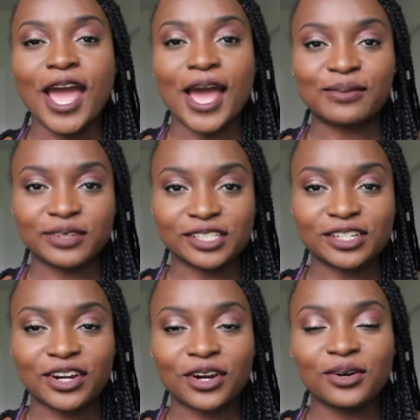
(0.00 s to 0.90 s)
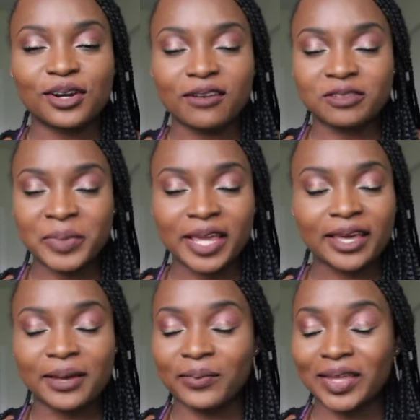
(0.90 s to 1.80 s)
I'm just a girl who loves
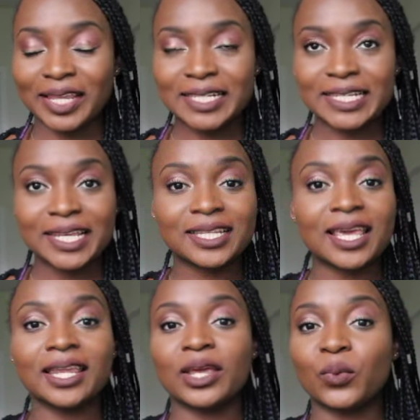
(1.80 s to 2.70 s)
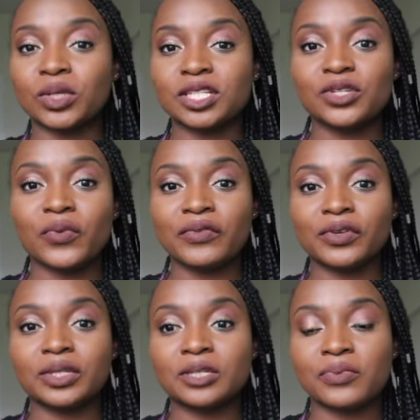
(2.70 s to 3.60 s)
makeup and that's it and I wanted to
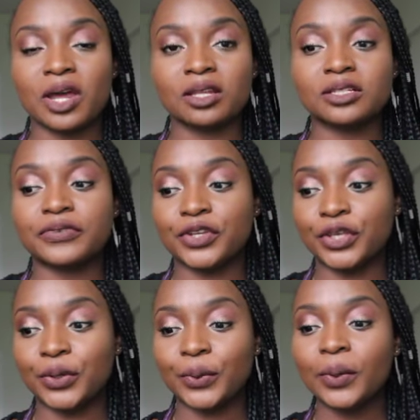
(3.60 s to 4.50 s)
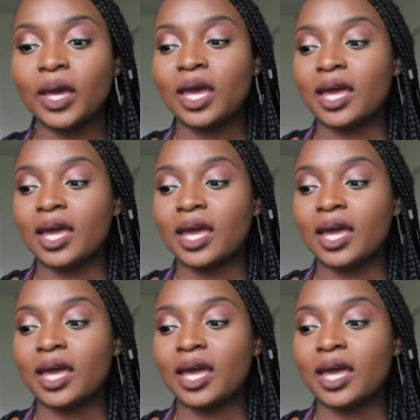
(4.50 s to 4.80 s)
review these products for you